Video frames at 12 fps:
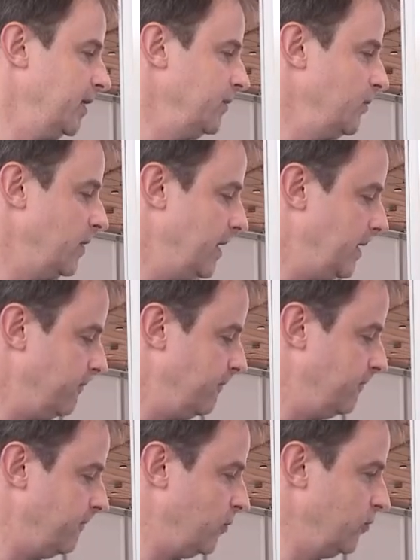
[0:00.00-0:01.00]
then you have
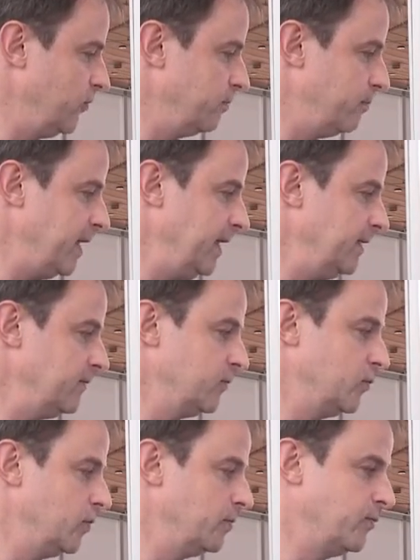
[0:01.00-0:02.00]
full space
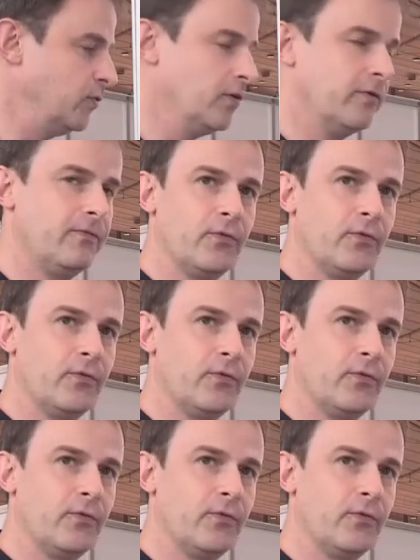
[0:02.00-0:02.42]
to observe,